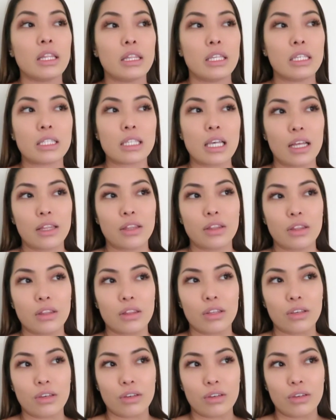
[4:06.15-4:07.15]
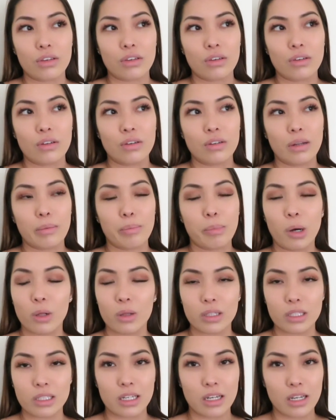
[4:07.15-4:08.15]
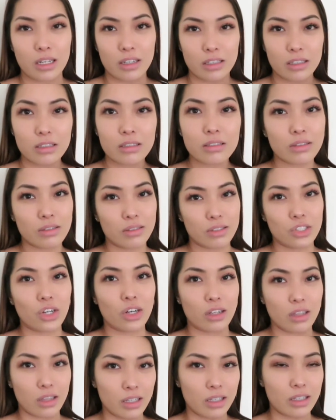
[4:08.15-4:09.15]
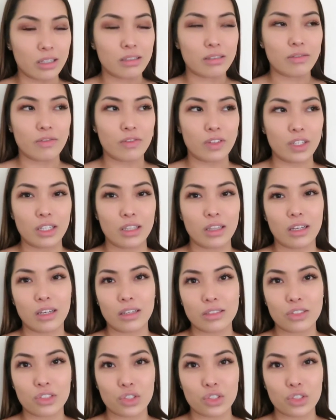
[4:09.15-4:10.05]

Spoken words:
This had the Napolitana, chocolate, vanilla,